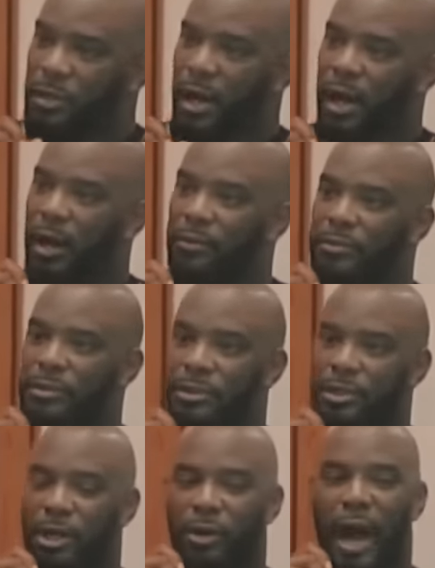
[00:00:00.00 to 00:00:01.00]

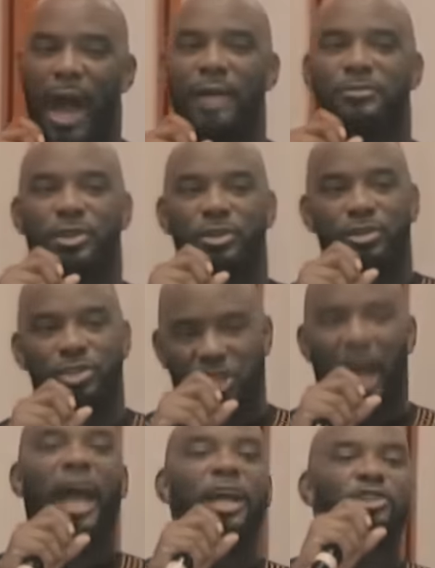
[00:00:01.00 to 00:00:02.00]
I had to
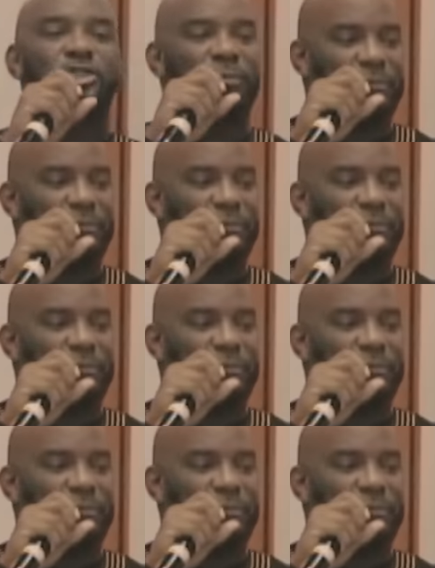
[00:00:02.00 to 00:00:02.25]
change the